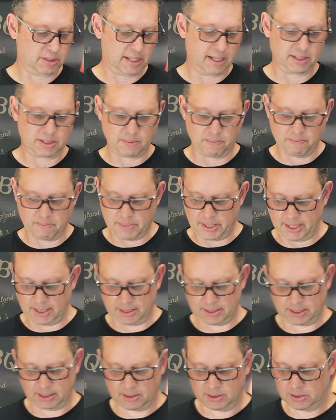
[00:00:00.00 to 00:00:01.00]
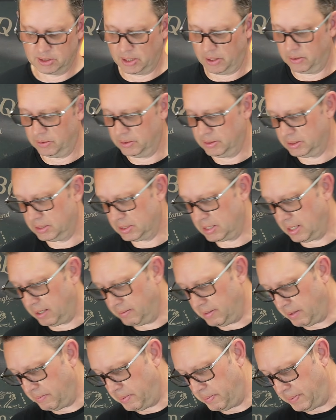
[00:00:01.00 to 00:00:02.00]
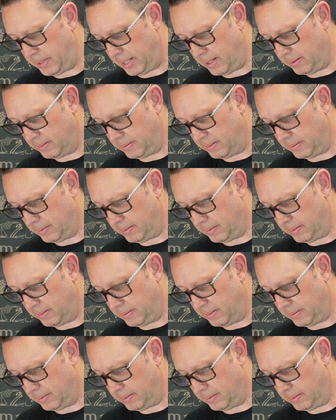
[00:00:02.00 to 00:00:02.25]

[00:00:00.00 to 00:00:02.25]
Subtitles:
That's amazing. So let's cut another bit.